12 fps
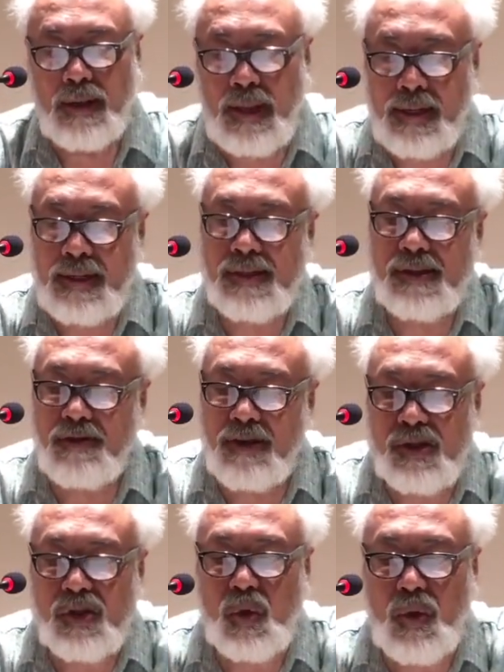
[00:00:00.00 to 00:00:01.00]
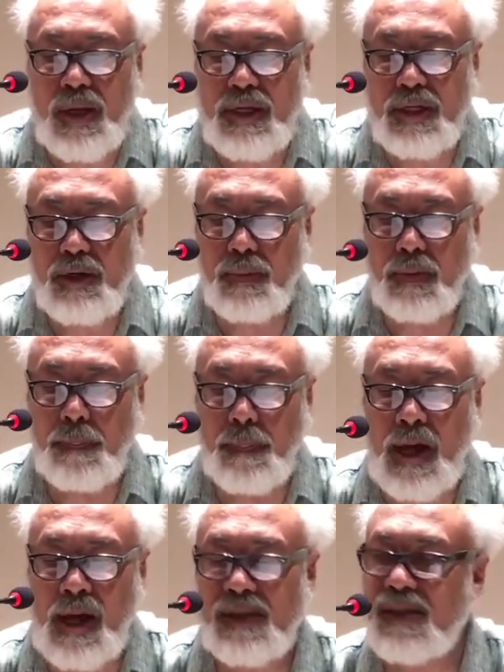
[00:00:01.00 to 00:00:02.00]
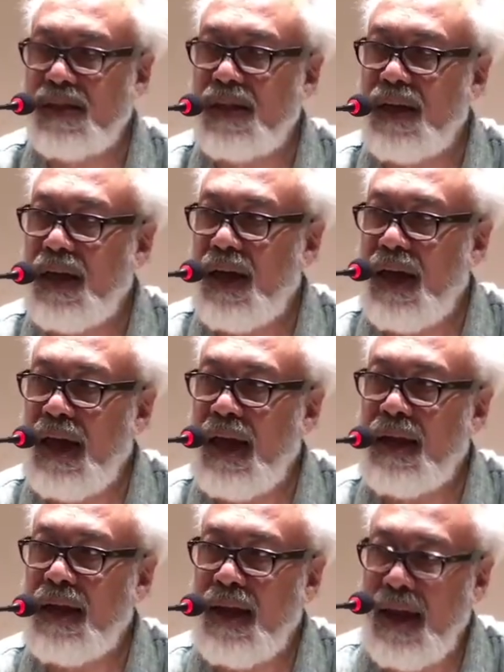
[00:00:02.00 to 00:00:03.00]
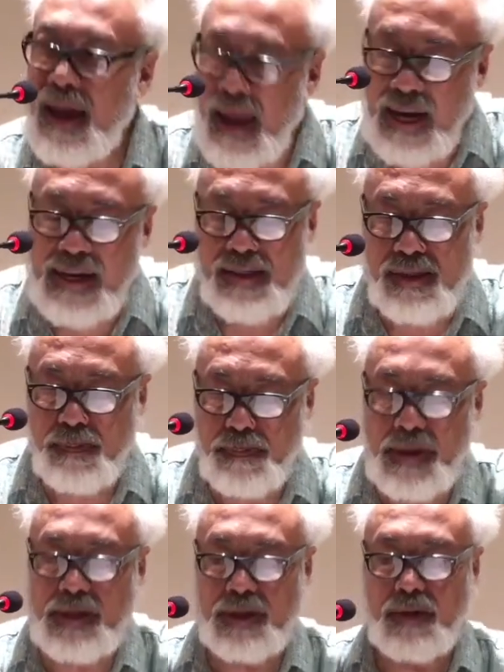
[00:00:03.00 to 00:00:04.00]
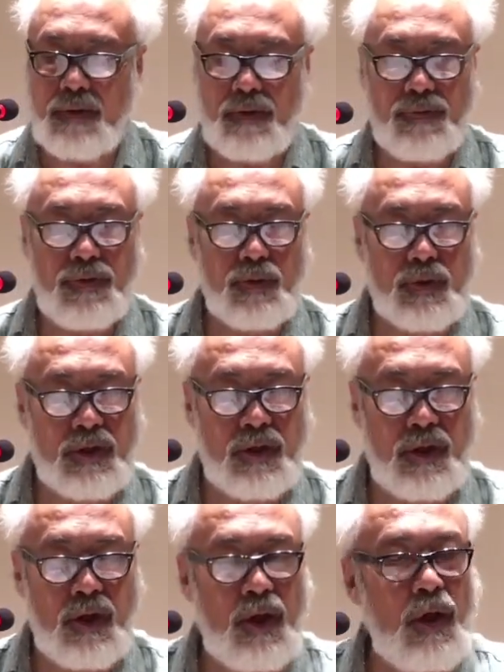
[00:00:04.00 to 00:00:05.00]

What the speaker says: That is restoration of the past and anticipation of the future,